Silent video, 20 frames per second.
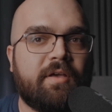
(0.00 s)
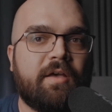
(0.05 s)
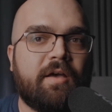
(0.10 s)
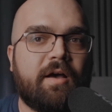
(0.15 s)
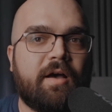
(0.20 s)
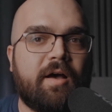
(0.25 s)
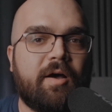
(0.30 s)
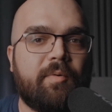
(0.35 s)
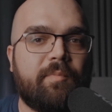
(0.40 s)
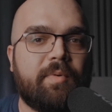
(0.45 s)

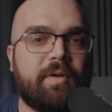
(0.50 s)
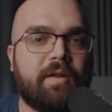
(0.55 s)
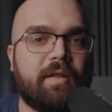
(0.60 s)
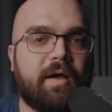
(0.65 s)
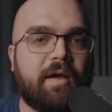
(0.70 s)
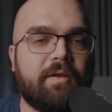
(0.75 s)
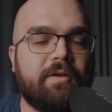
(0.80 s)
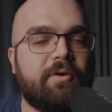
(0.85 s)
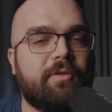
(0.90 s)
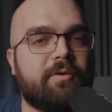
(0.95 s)
but
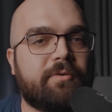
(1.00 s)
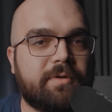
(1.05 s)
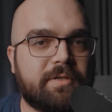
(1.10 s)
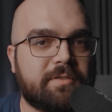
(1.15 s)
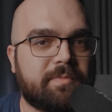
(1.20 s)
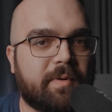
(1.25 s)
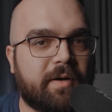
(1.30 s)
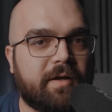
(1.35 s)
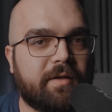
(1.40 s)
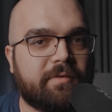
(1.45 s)
I know their
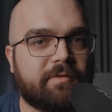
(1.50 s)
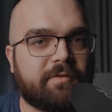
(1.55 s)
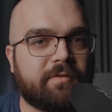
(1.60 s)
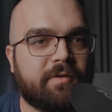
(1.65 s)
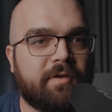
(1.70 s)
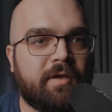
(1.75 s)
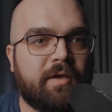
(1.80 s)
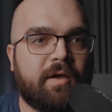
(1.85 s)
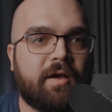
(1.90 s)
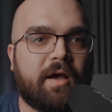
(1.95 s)
response.
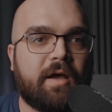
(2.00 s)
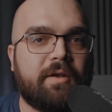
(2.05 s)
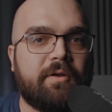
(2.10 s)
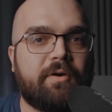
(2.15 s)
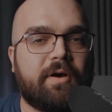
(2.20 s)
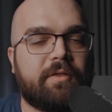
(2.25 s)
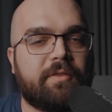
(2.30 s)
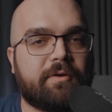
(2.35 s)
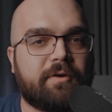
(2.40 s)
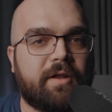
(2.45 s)
I know
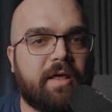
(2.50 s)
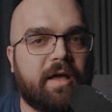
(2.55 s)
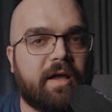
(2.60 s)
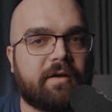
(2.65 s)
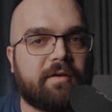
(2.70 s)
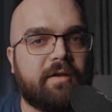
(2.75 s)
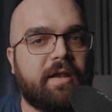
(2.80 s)
how they're going to act.